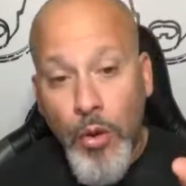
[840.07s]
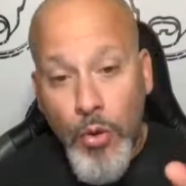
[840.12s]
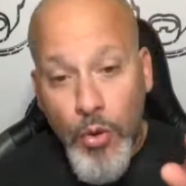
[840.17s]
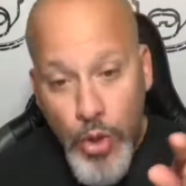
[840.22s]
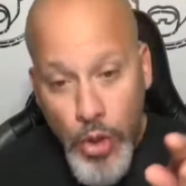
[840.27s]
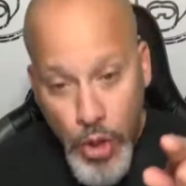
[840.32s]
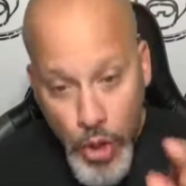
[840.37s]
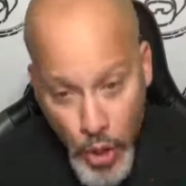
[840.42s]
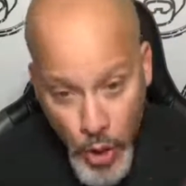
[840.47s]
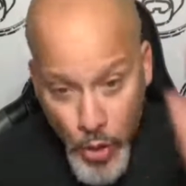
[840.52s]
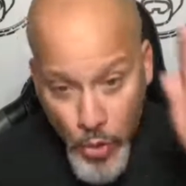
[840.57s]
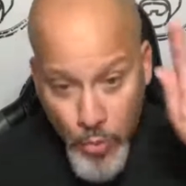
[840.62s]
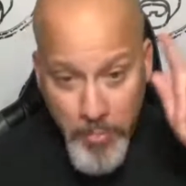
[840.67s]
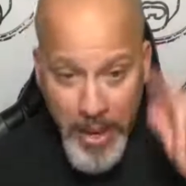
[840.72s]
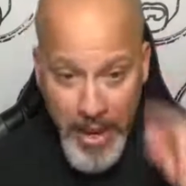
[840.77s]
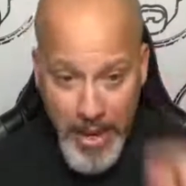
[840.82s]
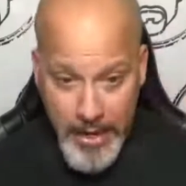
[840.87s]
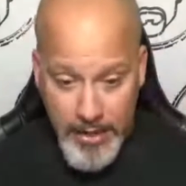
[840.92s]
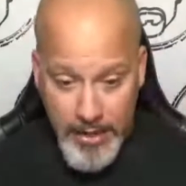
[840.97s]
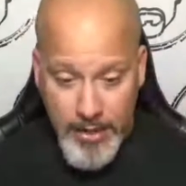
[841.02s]
you
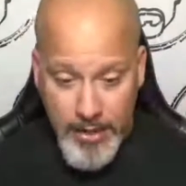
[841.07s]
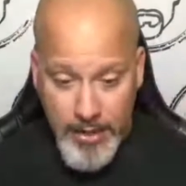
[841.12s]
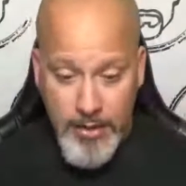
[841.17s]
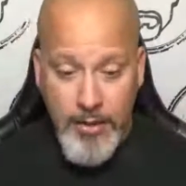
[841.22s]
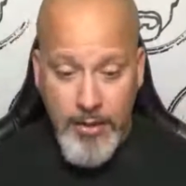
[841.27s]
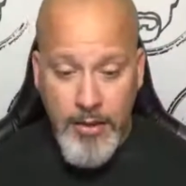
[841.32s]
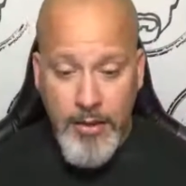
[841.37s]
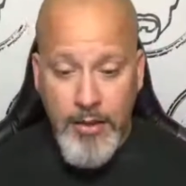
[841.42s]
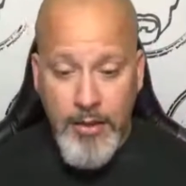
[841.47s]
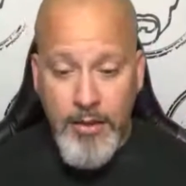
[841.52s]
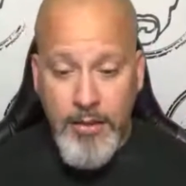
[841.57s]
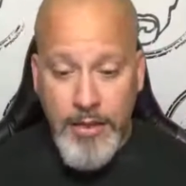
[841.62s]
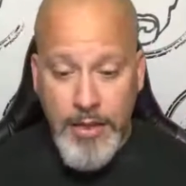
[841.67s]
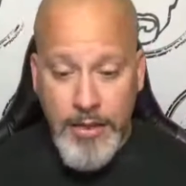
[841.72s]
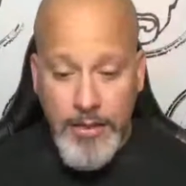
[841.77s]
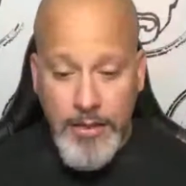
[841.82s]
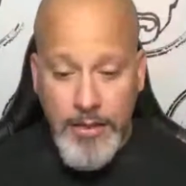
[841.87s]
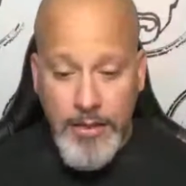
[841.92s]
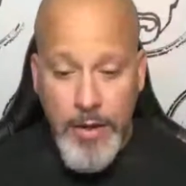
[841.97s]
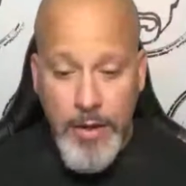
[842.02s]
make
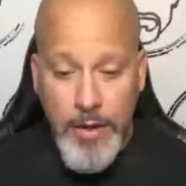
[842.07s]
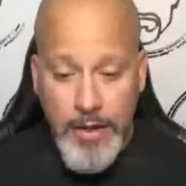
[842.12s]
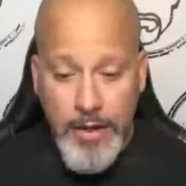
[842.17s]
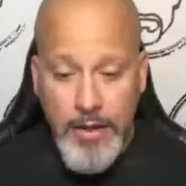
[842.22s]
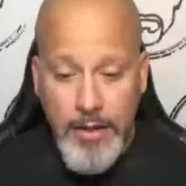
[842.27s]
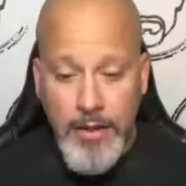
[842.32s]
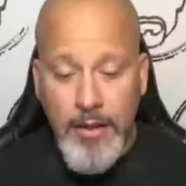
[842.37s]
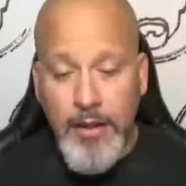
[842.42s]
this week?